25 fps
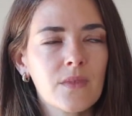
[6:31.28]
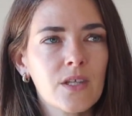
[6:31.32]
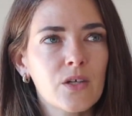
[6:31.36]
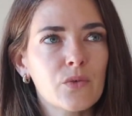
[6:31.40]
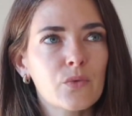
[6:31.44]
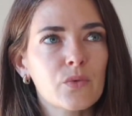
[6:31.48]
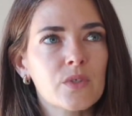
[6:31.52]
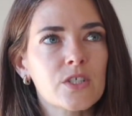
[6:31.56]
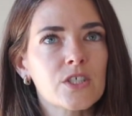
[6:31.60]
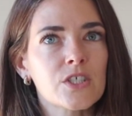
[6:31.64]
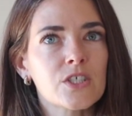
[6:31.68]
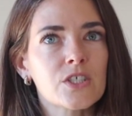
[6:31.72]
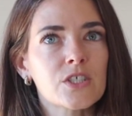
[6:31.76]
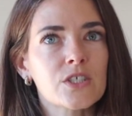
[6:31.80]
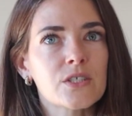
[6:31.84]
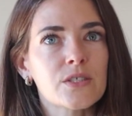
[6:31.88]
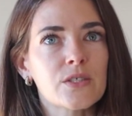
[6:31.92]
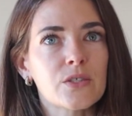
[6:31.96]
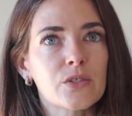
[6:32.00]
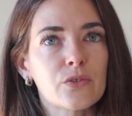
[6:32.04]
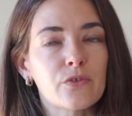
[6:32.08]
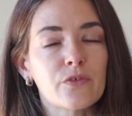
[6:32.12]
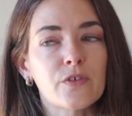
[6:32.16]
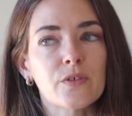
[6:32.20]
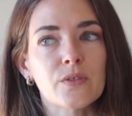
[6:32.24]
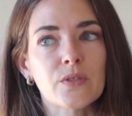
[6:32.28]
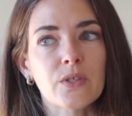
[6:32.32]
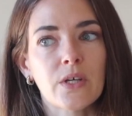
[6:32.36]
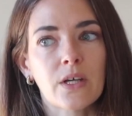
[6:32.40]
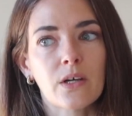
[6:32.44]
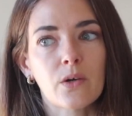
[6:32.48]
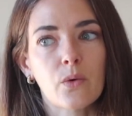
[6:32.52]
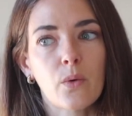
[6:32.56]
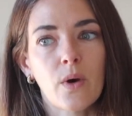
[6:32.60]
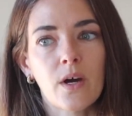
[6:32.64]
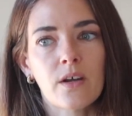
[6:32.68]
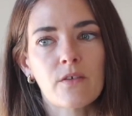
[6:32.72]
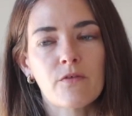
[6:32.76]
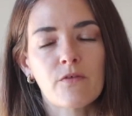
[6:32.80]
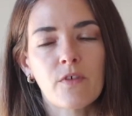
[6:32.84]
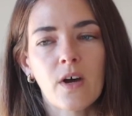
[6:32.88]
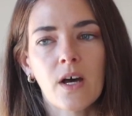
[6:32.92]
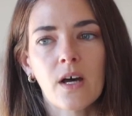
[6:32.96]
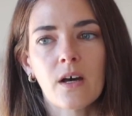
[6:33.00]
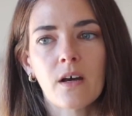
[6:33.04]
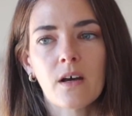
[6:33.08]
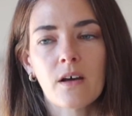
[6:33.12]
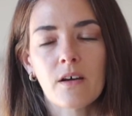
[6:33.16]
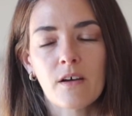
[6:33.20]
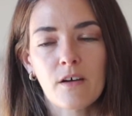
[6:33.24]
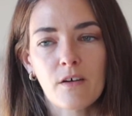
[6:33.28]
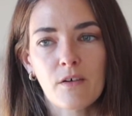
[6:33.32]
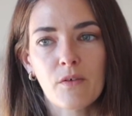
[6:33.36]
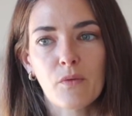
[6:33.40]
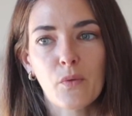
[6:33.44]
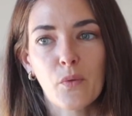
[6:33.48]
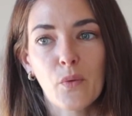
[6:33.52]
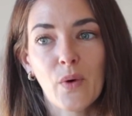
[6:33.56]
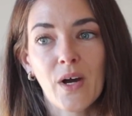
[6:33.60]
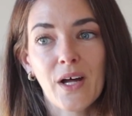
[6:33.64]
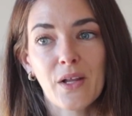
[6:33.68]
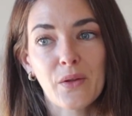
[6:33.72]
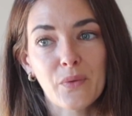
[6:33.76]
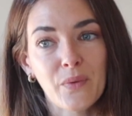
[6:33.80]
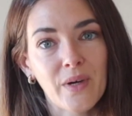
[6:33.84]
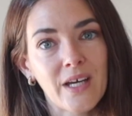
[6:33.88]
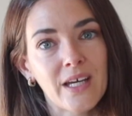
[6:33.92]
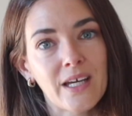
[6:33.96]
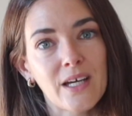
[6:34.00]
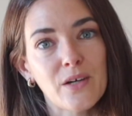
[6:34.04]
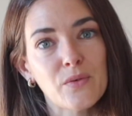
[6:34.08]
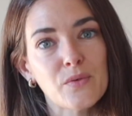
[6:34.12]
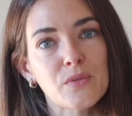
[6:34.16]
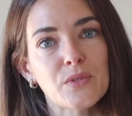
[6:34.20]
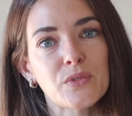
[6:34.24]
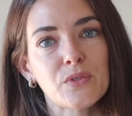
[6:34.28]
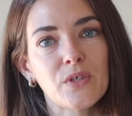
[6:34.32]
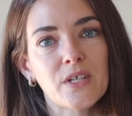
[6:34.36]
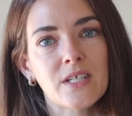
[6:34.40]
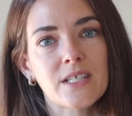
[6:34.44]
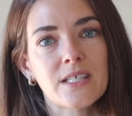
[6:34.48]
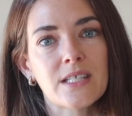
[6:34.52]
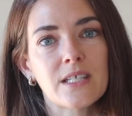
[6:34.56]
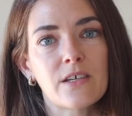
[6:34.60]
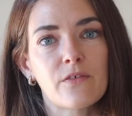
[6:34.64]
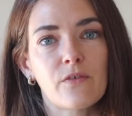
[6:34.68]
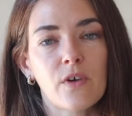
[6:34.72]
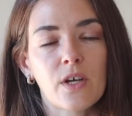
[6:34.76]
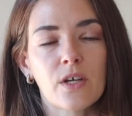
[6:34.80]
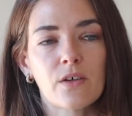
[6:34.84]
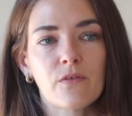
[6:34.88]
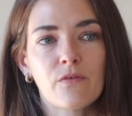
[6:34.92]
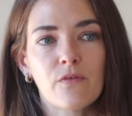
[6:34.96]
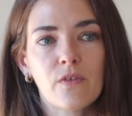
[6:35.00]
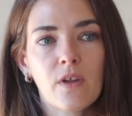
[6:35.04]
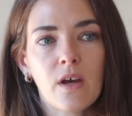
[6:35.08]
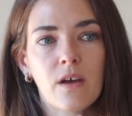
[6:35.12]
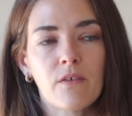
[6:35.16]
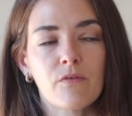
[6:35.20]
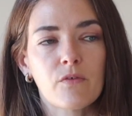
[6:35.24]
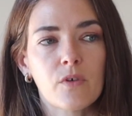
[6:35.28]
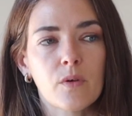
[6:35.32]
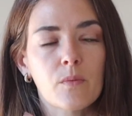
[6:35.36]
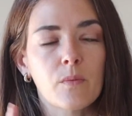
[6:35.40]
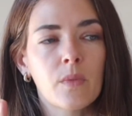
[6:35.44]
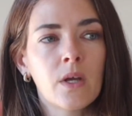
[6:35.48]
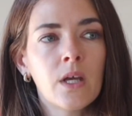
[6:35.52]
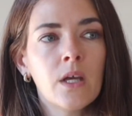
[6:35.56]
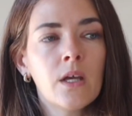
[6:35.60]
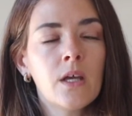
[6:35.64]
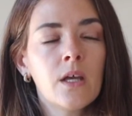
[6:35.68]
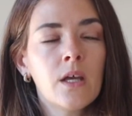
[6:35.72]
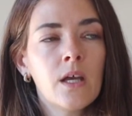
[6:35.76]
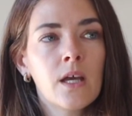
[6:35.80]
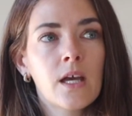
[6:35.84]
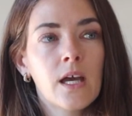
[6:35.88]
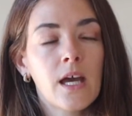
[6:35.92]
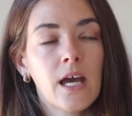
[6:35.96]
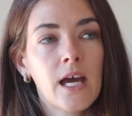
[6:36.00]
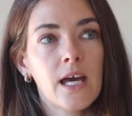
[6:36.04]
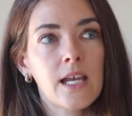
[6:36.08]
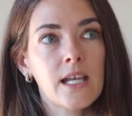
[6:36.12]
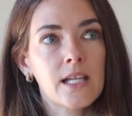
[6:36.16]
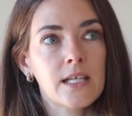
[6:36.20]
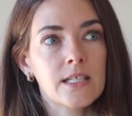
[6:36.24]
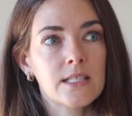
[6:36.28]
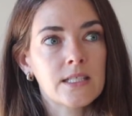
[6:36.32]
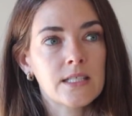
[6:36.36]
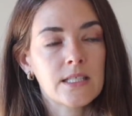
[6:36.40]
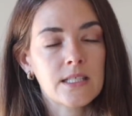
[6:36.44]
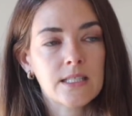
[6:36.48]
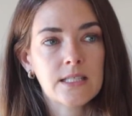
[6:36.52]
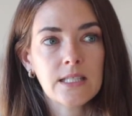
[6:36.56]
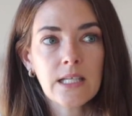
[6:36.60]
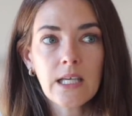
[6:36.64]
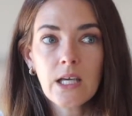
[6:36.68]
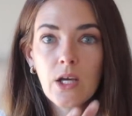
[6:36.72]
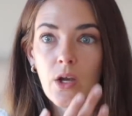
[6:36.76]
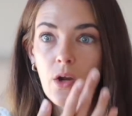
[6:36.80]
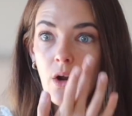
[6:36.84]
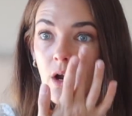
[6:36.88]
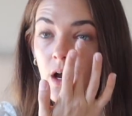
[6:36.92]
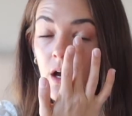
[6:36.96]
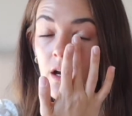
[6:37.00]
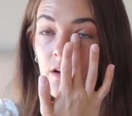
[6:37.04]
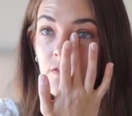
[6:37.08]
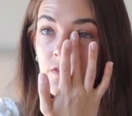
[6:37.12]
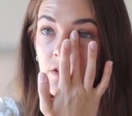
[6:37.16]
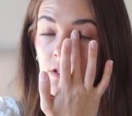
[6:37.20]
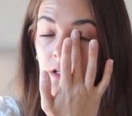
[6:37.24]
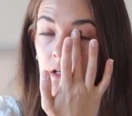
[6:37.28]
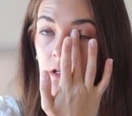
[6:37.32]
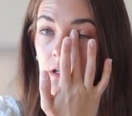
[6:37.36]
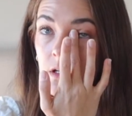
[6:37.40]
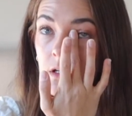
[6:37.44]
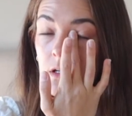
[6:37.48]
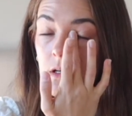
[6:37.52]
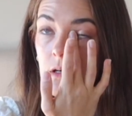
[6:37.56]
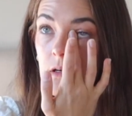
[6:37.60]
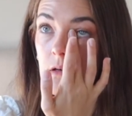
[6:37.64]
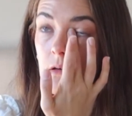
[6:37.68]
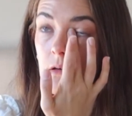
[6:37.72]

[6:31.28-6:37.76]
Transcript: which still feels like quite a while away. I was trying to see if I could fly from Adelaide to see her after,